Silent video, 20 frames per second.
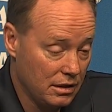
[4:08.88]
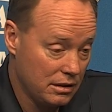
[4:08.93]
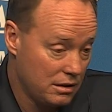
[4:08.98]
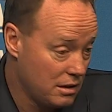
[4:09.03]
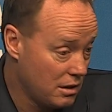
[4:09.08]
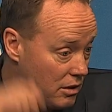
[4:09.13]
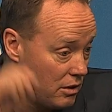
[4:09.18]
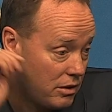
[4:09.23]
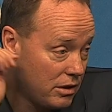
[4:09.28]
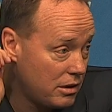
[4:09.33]

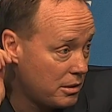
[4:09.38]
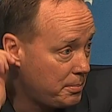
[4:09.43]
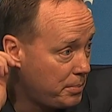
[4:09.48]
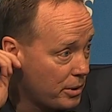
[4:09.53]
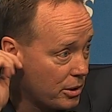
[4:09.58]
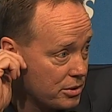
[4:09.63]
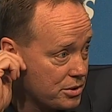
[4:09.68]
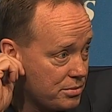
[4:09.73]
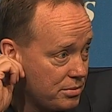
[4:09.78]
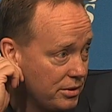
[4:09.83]
No, our
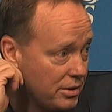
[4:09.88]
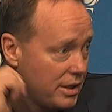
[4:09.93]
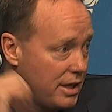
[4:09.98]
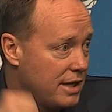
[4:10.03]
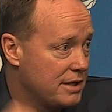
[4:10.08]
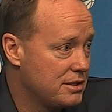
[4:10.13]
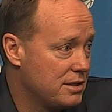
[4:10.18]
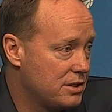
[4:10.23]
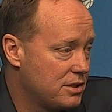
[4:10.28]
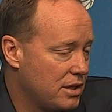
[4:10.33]
approach really
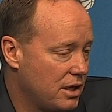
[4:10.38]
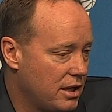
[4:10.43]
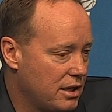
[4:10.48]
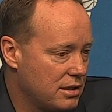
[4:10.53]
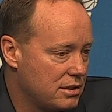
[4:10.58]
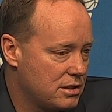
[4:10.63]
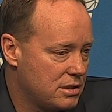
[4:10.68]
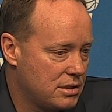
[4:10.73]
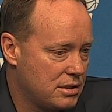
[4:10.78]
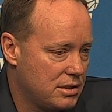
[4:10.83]
hasn't
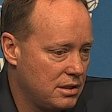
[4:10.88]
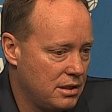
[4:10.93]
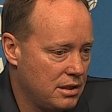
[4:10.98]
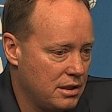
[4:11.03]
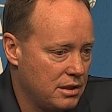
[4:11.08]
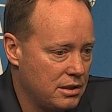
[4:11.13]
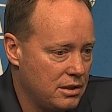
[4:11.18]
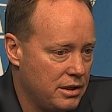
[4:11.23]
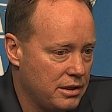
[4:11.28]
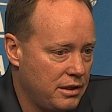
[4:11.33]
changed. You
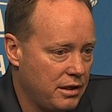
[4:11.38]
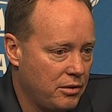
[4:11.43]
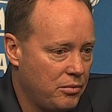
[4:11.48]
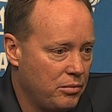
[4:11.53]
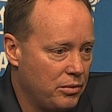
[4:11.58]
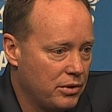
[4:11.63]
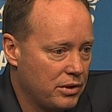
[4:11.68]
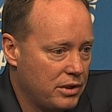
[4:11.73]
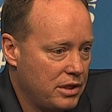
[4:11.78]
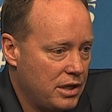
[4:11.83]
know, I think
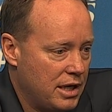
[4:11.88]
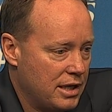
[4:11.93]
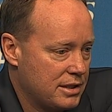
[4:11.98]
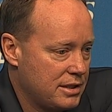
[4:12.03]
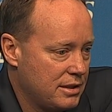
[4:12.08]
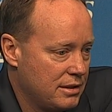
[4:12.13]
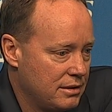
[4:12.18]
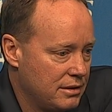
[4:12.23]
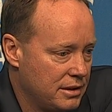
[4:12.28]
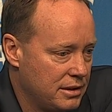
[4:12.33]
we're
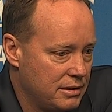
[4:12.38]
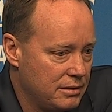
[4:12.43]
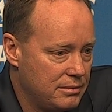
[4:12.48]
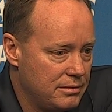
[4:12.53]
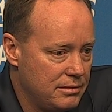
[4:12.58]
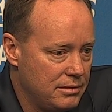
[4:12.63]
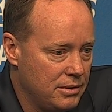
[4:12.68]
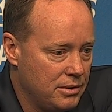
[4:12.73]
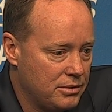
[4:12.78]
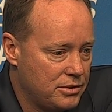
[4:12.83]
constantly,
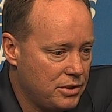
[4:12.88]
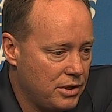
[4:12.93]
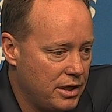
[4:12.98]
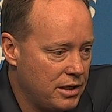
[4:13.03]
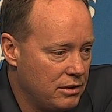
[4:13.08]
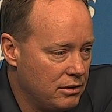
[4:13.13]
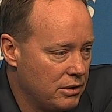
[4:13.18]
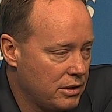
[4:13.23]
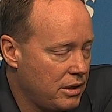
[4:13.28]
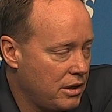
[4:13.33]
you know, trying
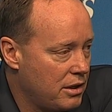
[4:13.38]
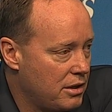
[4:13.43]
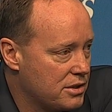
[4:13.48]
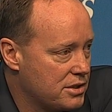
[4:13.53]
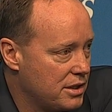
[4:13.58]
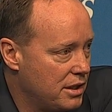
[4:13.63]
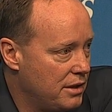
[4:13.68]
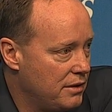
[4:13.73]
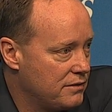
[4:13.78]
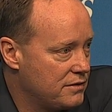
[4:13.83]
to look at
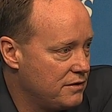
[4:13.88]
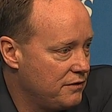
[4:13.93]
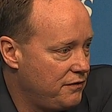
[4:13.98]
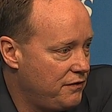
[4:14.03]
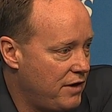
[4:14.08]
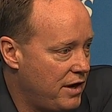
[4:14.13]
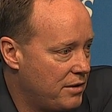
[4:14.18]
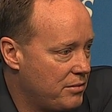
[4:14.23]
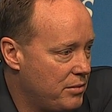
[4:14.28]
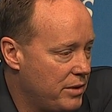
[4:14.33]
ourselves and
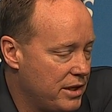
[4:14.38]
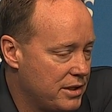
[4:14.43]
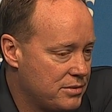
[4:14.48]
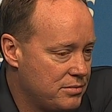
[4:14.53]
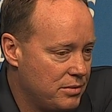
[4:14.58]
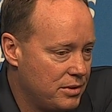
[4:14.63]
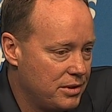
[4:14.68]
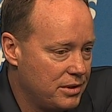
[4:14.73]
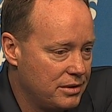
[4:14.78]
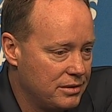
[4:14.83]
find
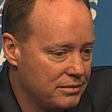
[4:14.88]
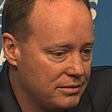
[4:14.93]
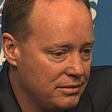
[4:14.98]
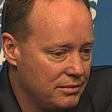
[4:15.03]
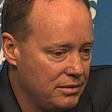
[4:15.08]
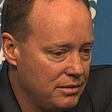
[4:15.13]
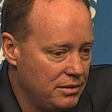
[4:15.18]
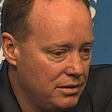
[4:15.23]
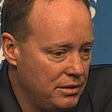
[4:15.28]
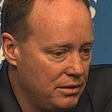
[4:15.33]
ways where
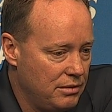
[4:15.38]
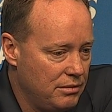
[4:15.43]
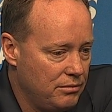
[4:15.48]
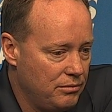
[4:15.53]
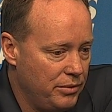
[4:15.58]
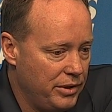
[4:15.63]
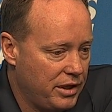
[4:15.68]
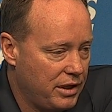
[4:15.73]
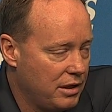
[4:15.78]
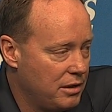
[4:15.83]

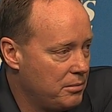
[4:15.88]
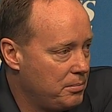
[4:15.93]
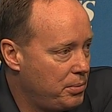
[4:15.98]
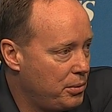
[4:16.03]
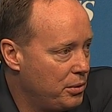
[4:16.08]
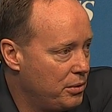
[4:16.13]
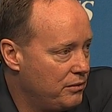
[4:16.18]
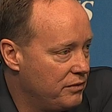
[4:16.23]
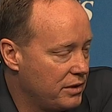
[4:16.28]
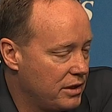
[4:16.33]
we can
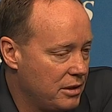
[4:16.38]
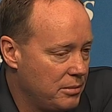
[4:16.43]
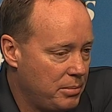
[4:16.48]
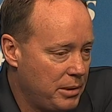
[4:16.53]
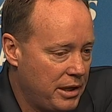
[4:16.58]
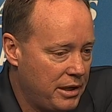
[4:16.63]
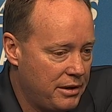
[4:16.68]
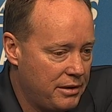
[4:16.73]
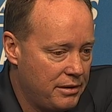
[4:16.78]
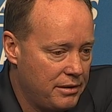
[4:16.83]
improve and get
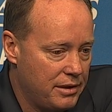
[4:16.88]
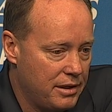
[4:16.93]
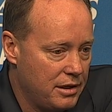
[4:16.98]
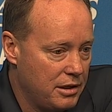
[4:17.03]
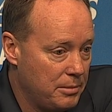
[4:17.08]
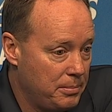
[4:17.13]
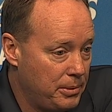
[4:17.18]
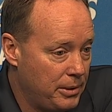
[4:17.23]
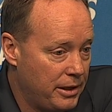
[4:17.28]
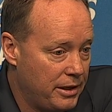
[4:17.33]
better. And in
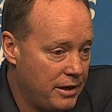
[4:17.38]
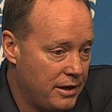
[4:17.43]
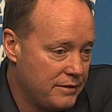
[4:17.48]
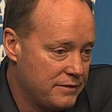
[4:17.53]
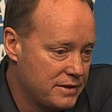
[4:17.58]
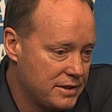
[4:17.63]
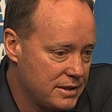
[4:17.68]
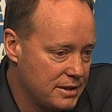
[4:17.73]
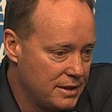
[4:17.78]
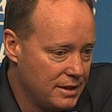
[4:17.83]
the
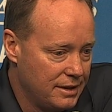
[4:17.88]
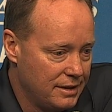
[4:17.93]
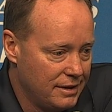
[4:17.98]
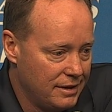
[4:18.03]
playoffs,